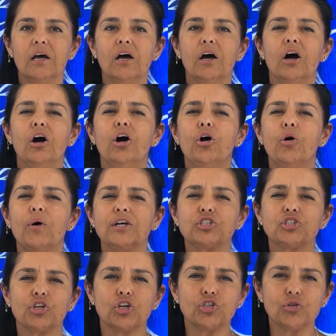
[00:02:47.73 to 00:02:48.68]
Oh, I
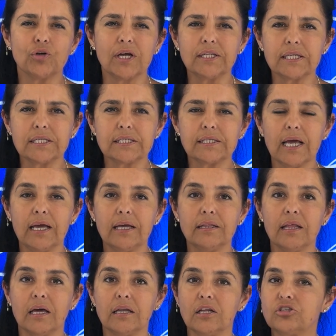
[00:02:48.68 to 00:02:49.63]
start to understand
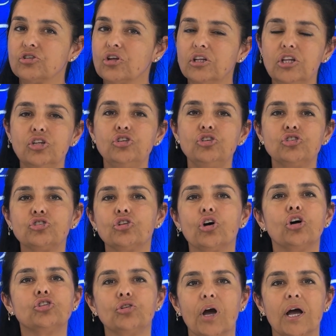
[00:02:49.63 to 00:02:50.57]
that. It's not that you
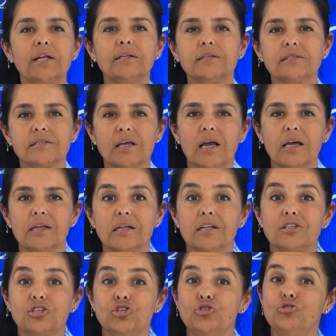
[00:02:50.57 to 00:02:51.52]
start to understand,
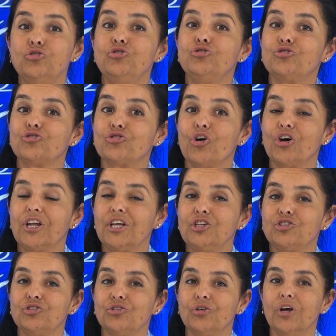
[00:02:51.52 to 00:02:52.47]
it's you starting
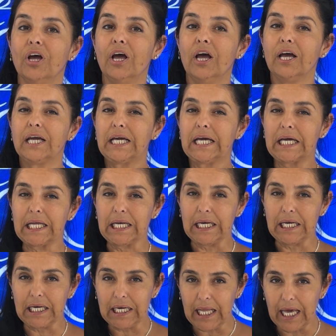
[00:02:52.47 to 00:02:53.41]
to
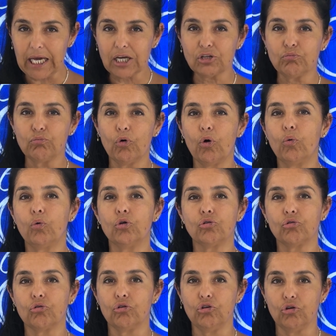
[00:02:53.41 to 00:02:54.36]
connect more with
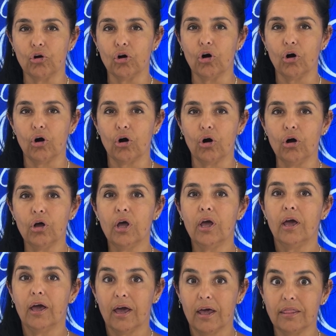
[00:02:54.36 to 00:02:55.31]
who you are,
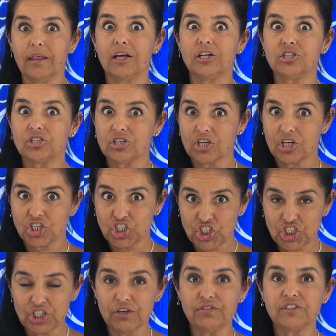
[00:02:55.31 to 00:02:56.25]
and that
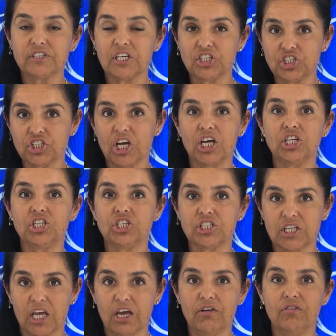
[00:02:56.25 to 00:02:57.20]
shifts and changes
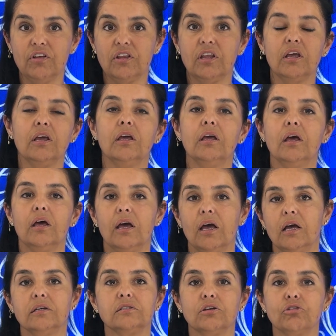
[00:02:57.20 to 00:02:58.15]
everything
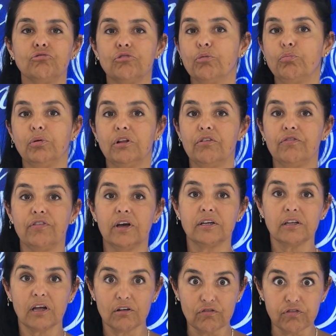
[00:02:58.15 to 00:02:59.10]
as the ripple
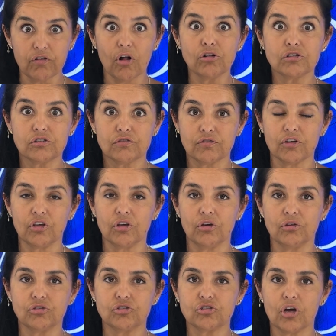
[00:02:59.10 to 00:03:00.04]
effect unfolds for you.
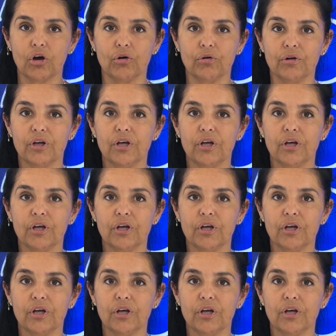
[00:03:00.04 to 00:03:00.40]
So